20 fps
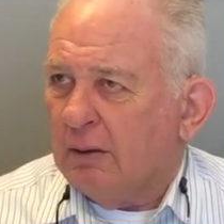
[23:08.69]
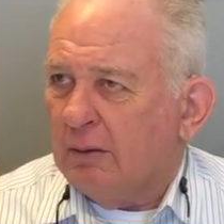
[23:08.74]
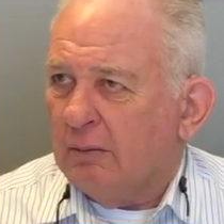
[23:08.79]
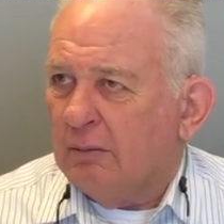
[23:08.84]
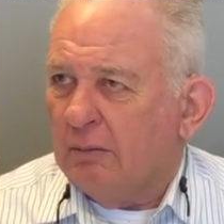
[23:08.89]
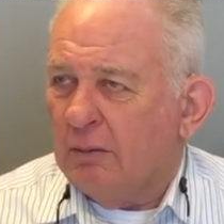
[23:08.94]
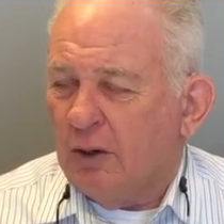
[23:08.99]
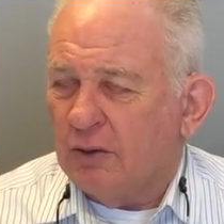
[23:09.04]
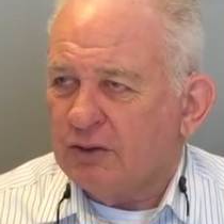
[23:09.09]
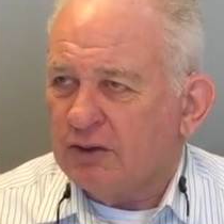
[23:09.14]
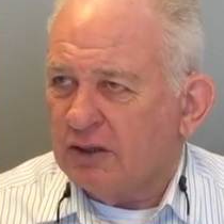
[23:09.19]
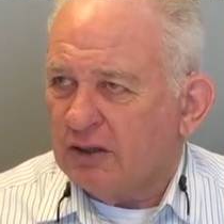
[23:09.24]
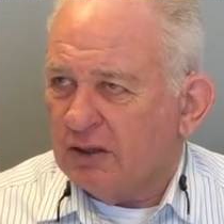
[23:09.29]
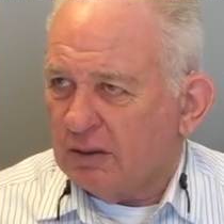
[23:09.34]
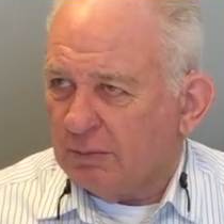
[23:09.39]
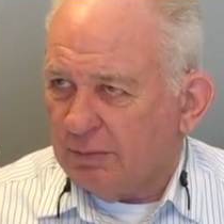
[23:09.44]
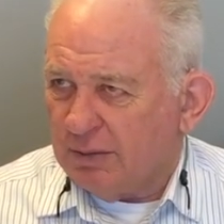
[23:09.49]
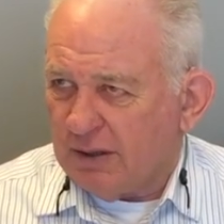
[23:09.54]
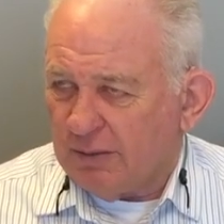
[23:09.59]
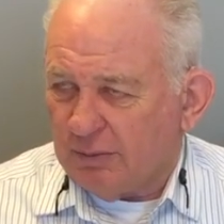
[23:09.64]
most of the
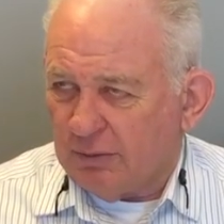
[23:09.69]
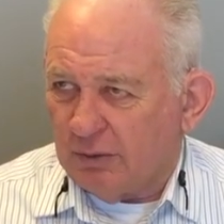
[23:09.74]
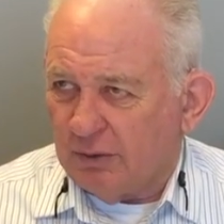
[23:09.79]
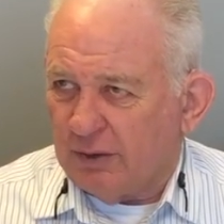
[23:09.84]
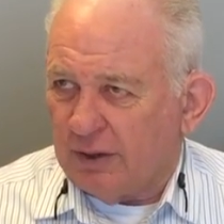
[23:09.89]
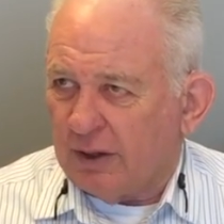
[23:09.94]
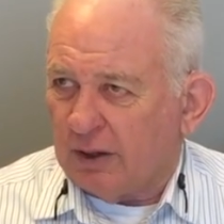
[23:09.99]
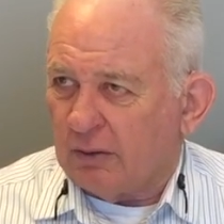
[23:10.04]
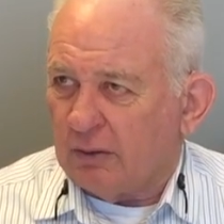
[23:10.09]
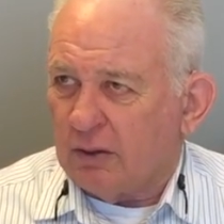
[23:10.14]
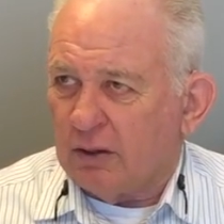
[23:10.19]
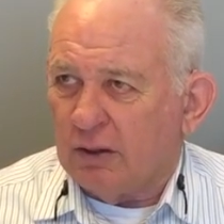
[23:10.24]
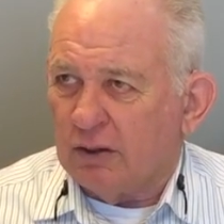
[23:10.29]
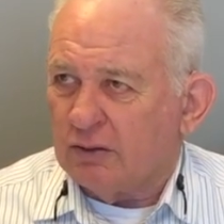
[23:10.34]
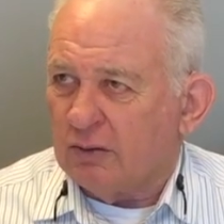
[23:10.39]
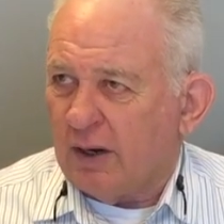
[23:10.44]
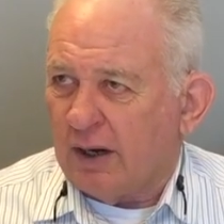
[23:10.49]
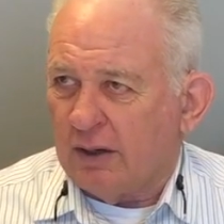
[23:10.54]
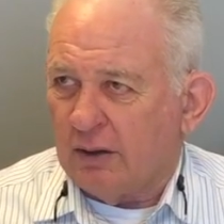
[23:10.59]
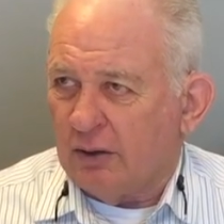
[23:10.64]
people that are going to
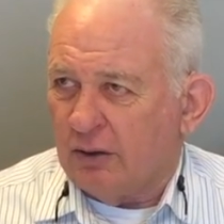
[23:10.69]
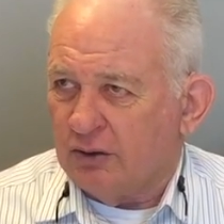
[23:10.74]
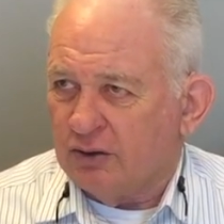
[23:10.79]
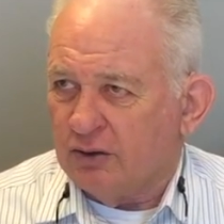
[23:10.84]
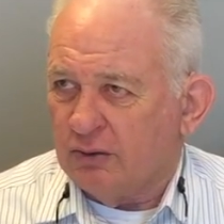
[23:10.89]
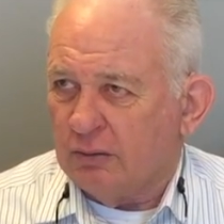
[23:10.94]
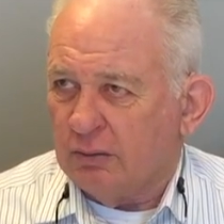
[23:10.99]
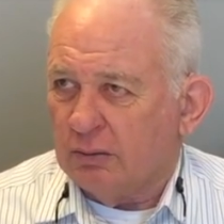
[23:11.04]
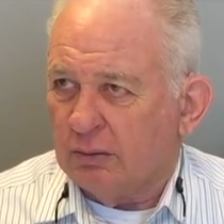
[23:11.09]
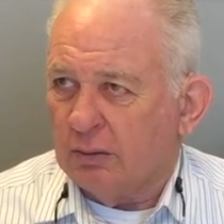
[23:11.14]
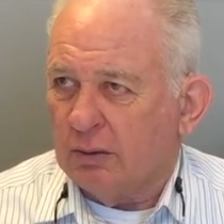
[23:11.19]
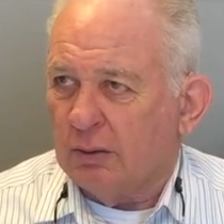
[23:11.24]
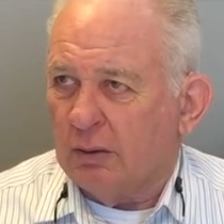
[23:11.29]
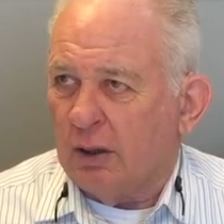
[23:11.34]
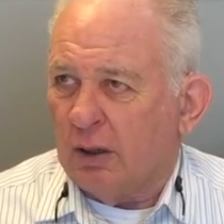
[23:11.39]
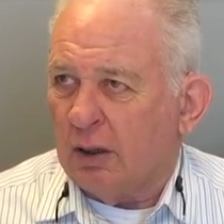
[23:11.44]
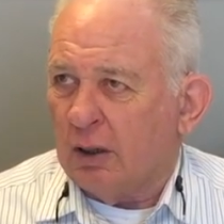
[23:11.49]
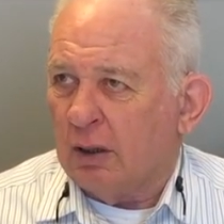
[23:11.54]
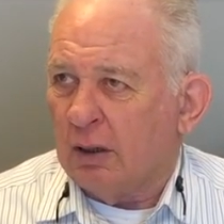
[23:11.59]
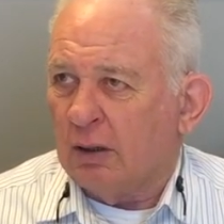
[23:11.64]
try to hurt you
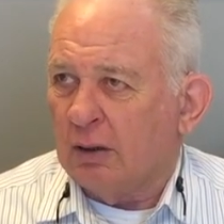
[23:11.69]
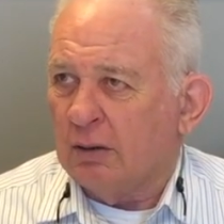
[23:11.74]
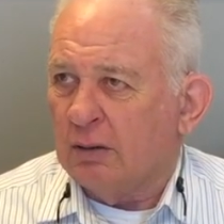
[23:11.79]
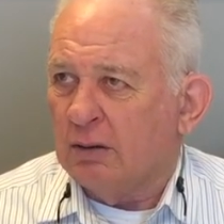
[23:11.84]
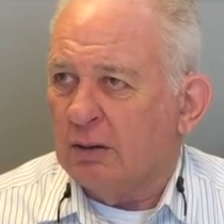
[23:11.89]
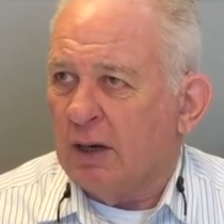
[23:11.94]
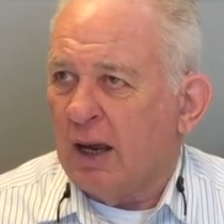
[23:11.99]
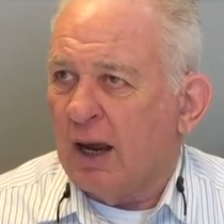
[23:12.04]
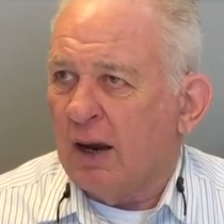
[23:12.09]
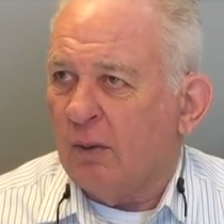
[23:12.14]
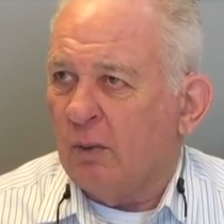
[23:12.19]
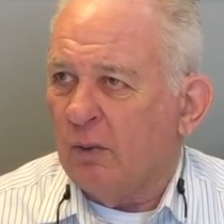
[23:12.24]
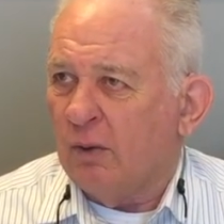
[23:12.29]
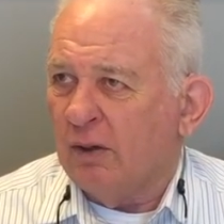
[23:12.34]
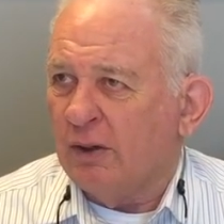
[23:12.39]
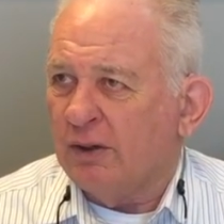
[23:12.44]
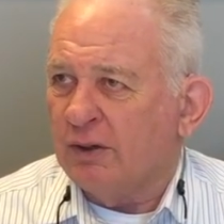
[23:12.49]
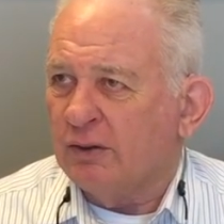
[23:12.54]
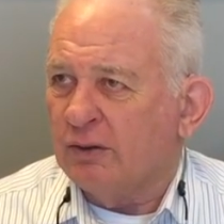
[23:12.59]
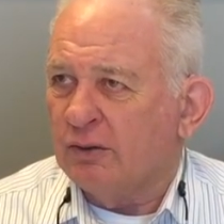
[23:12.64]
are not
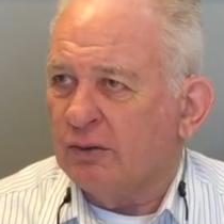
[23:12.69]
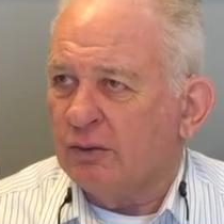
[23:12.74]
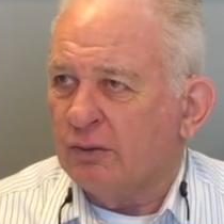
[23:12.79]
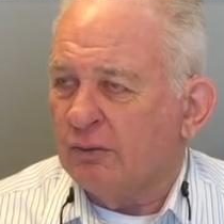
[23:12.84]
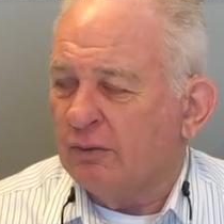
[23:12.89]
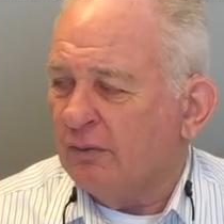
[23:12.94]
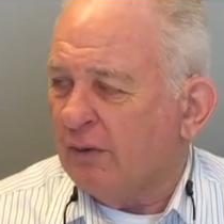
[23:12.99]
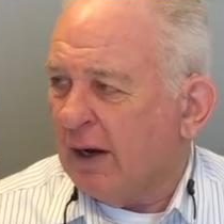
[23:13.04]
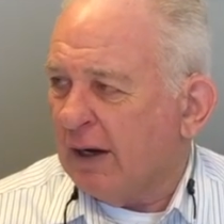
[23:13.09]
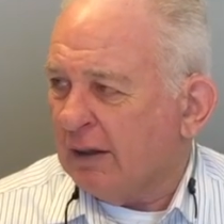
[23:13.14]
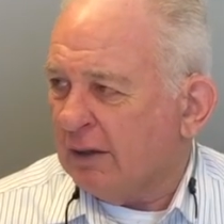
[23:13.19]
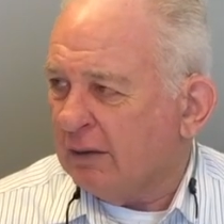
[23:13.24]
willing to fight.